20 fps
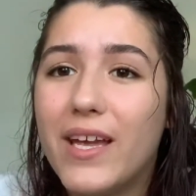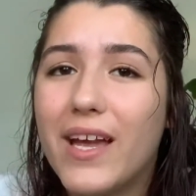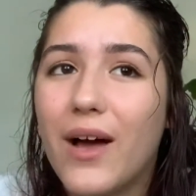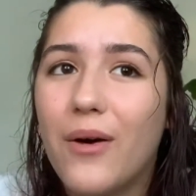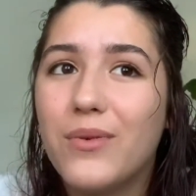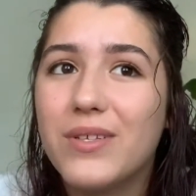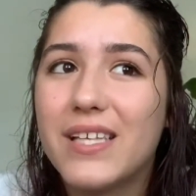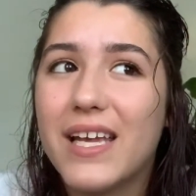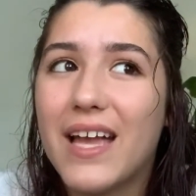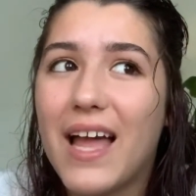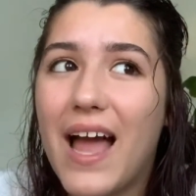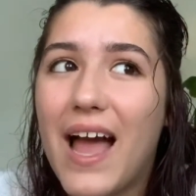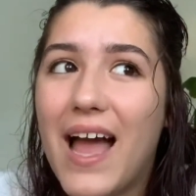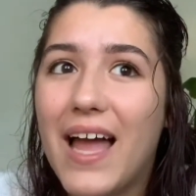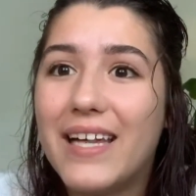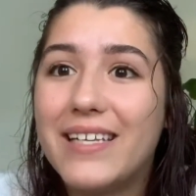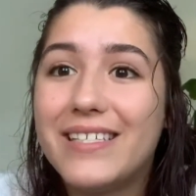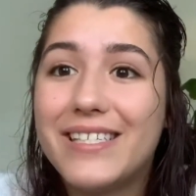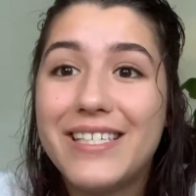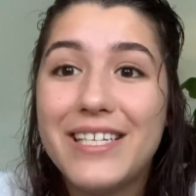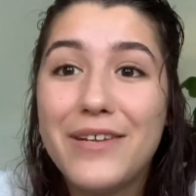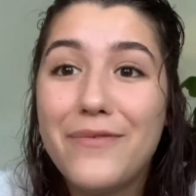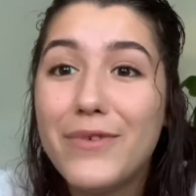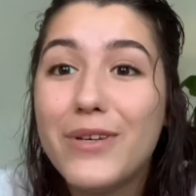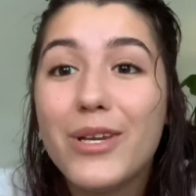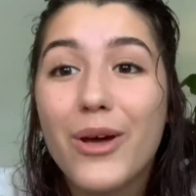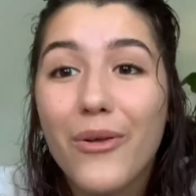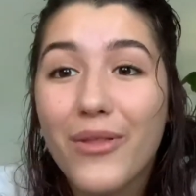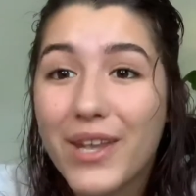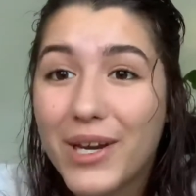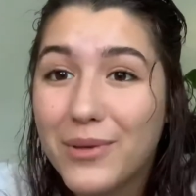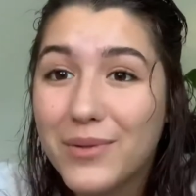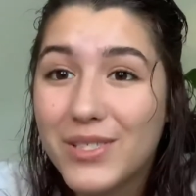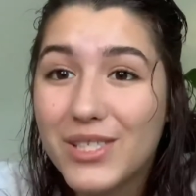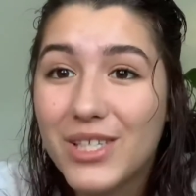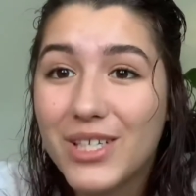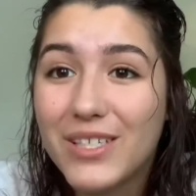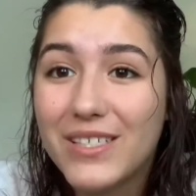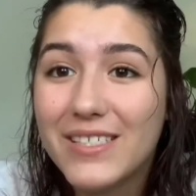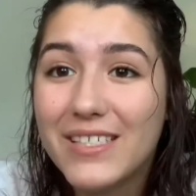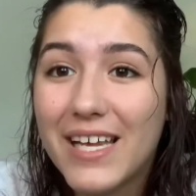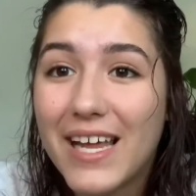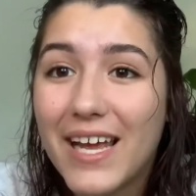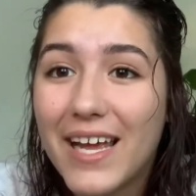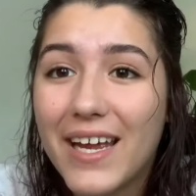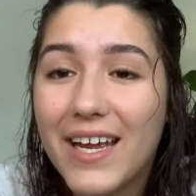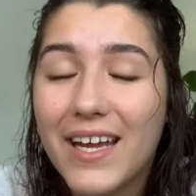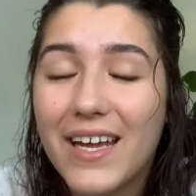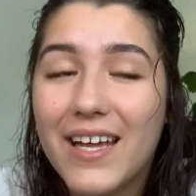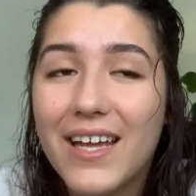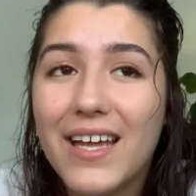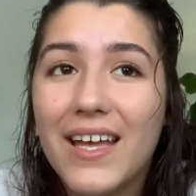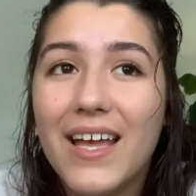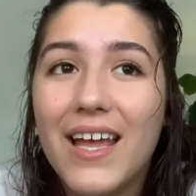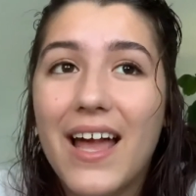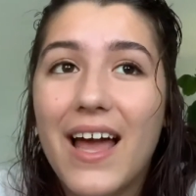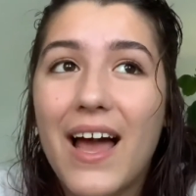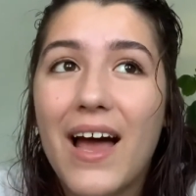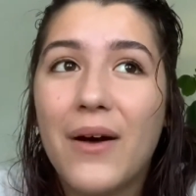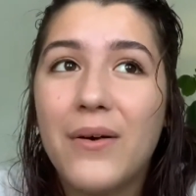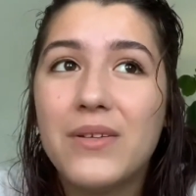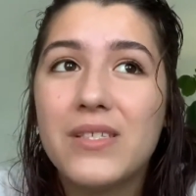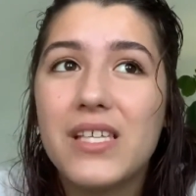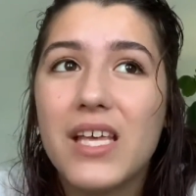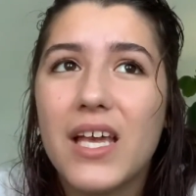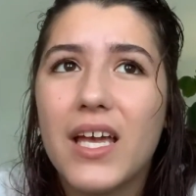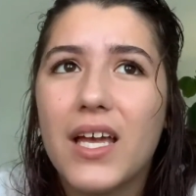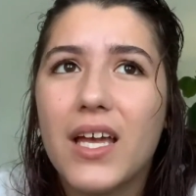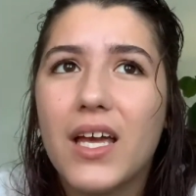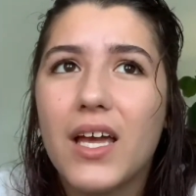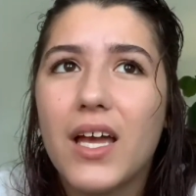I was like, I didn't even know that it was Thursday. I was like,